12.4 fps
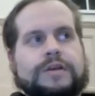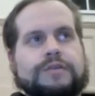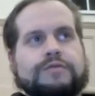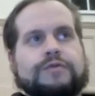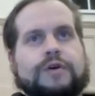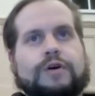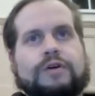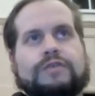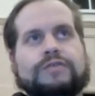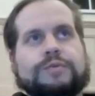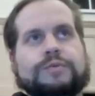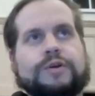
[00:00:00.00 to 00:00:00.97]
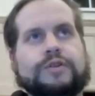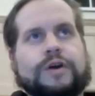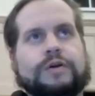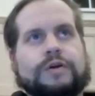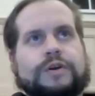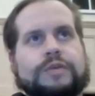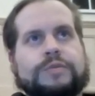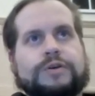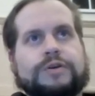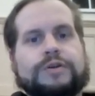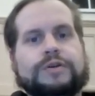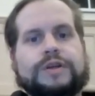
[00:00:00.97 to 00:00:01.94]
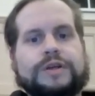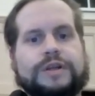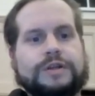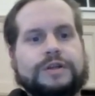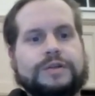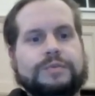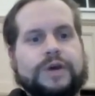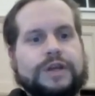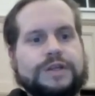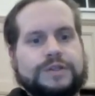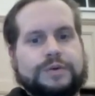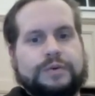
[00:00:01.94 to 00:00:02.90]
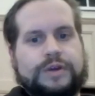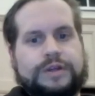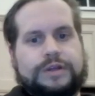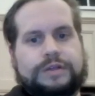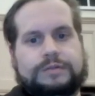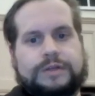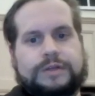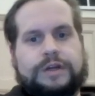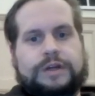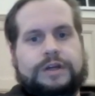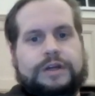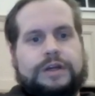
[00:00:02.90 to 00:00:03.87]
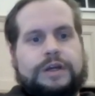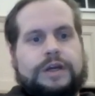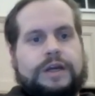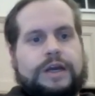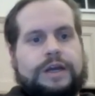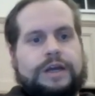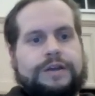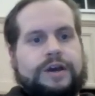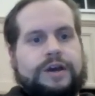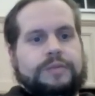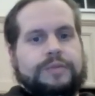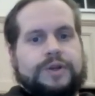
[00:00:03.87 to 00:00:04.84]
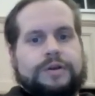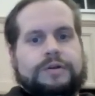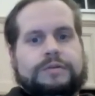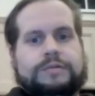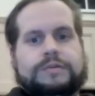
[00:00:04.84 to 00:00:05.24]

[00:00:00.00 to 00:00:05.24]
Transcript: involved with our community in ways that we had not been